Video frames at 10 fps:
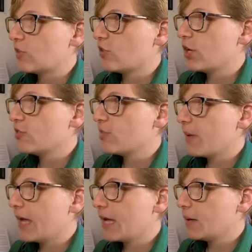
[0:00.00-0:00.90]
So here's the
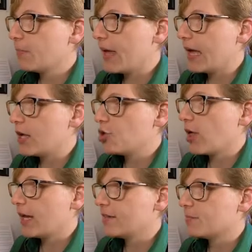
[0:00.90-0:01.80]
main page
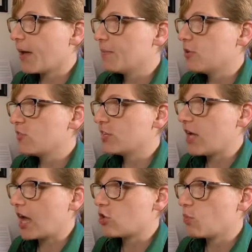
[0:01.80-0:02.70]
that is my music
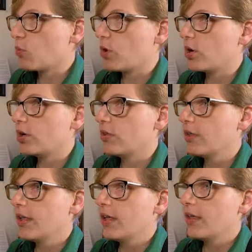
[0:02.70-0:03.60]
dashboard.
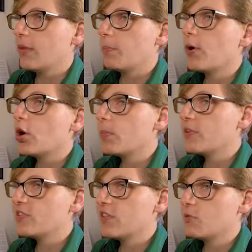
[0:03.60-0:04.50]
The
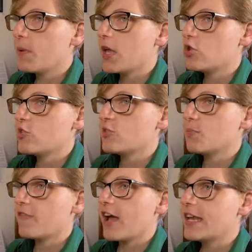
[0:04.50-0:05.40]
purpose of this page is to
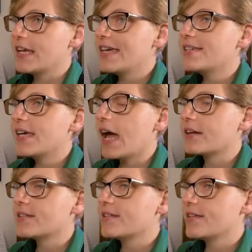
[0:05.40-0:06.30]
provide easy
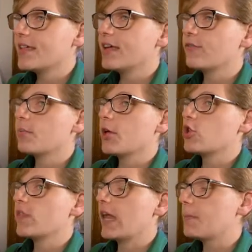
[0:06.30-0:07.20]
access to the
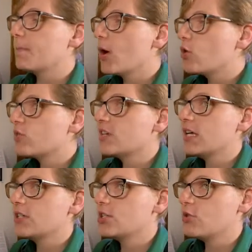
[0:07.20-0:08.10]
information that I most
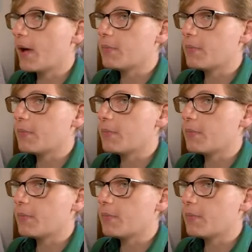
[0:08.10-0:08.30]
need to do my